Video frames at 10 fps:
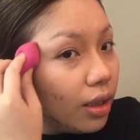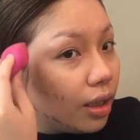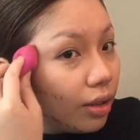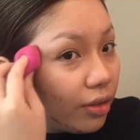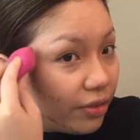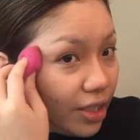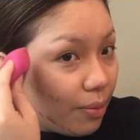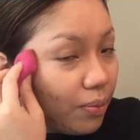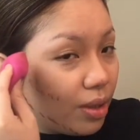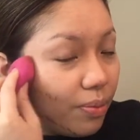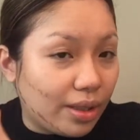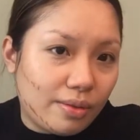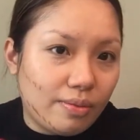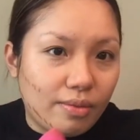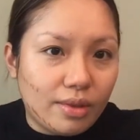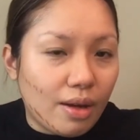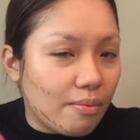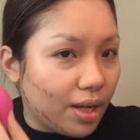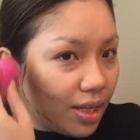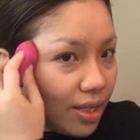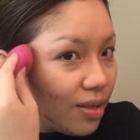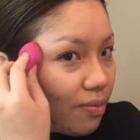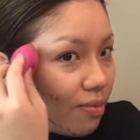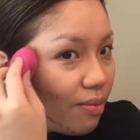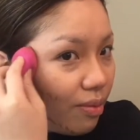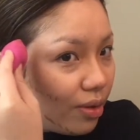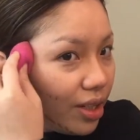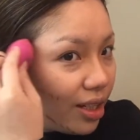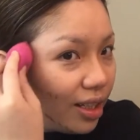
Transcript: a lot of temper, but that makes Maria